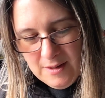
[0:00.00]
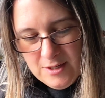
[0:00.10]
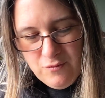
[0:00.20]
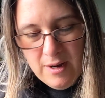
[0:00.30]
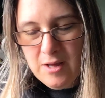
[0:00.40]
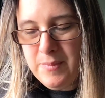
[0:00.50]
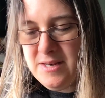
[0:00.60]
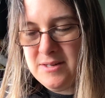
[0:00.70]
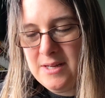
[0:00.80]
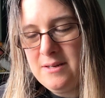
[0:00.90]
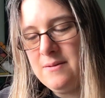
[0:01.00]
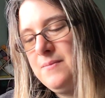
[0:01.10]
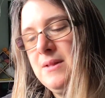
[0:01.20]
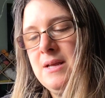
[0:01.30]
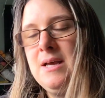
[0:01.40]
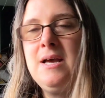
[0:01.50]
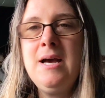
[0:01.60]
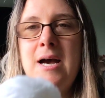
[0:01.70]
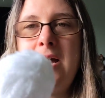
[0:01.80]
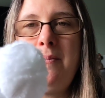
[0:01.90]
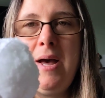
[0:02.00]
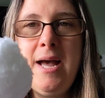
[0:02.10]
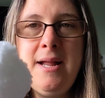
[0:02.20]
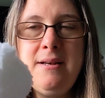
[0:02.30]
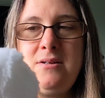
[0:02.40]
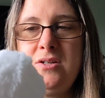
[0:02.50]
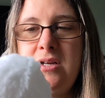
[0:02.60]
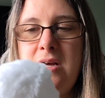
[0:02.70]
is recommended, and